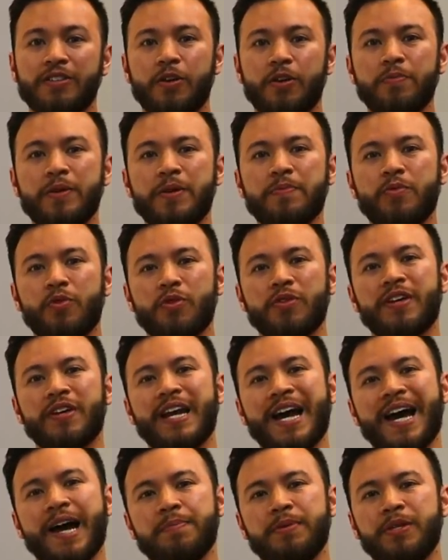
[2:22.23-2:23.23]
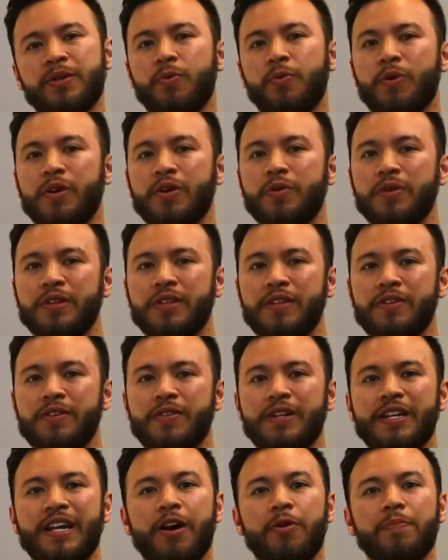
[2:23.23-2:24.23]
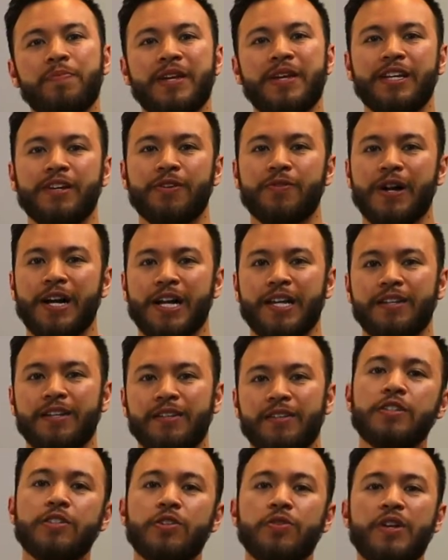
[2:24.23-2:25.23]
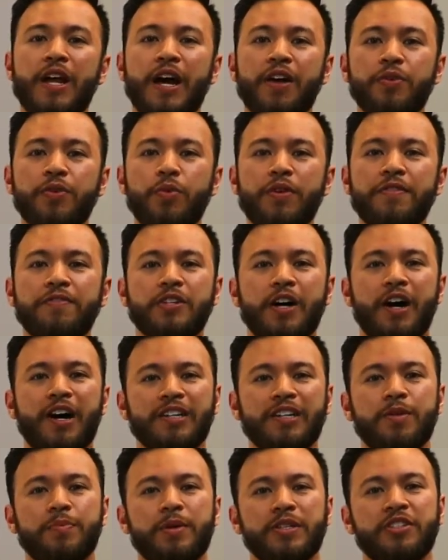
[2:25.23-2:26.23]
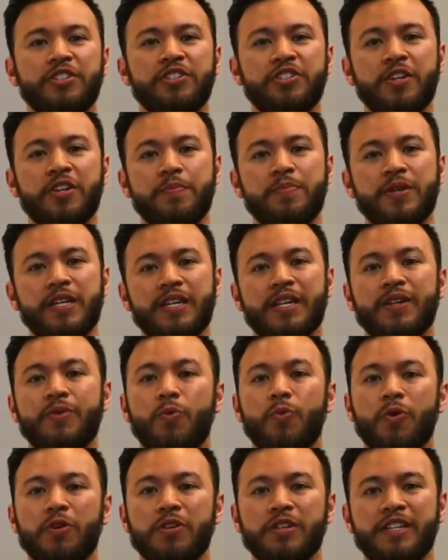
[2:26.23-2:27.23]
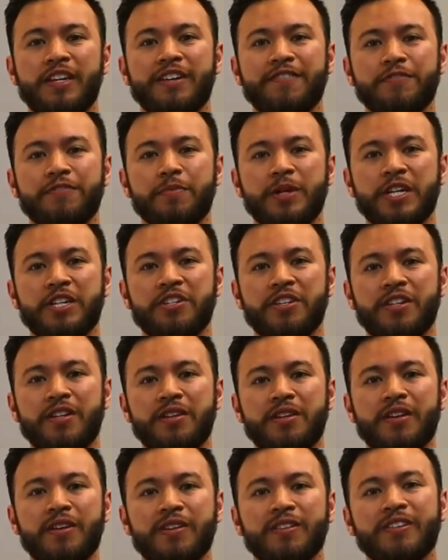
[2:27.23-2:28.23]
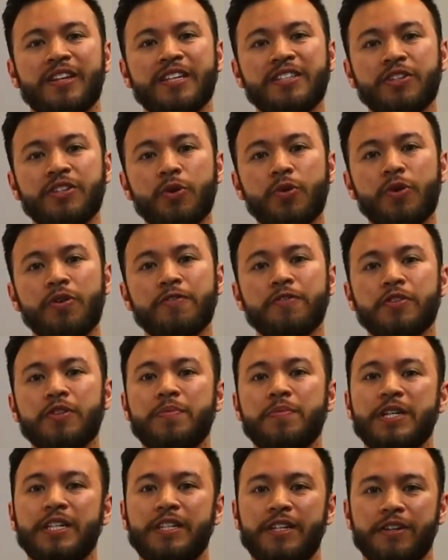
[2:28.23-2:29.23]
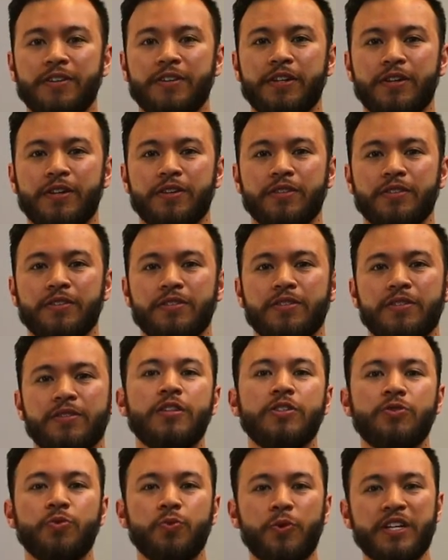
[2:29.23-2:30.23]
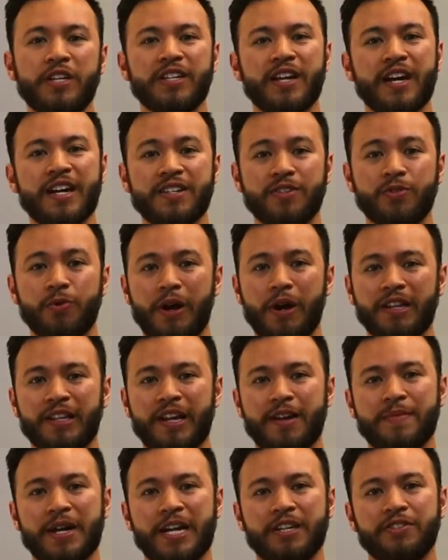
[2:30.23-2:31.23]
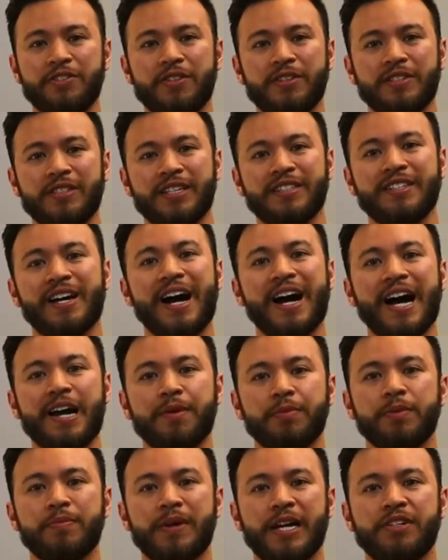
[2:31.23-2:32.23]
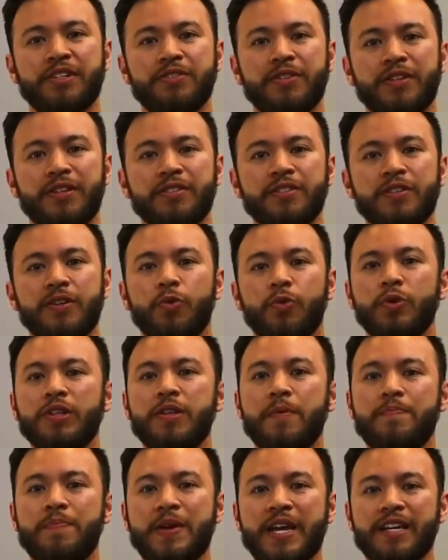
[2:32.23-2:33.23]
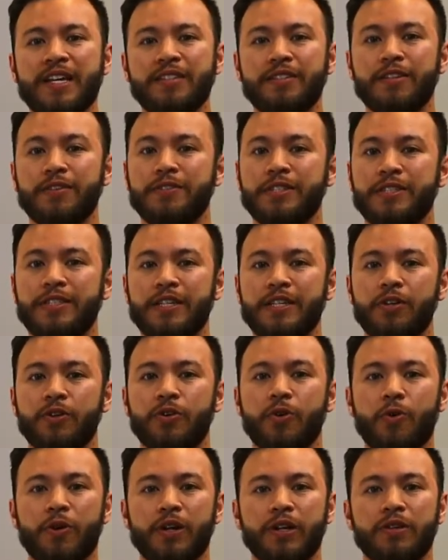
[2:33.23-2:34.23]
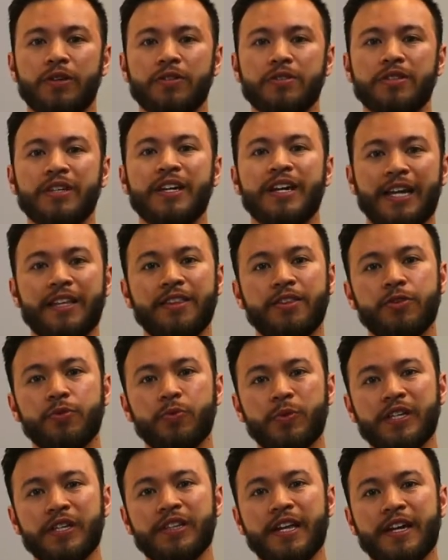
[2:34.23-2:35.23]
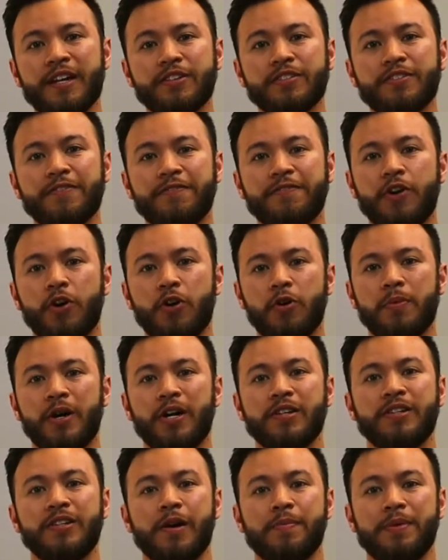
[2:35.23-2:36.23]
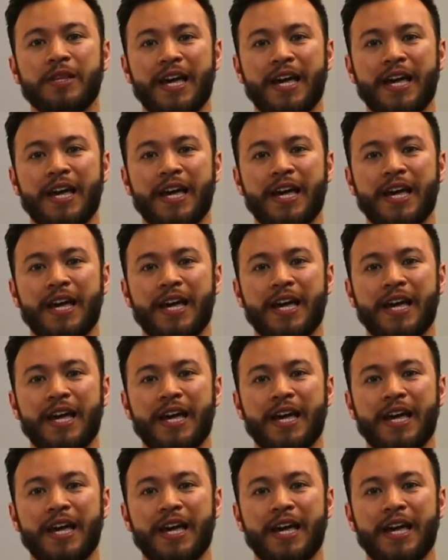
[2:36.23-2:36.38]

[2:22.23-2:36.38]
they'll be more than happy to work with you and help make it right. So now that we've talked about the shipping and warranty information, let's go over the materials. The SweetNight Twilight mattress is a hybrid mattress with a base of steel coils and 3 layers of foam on top of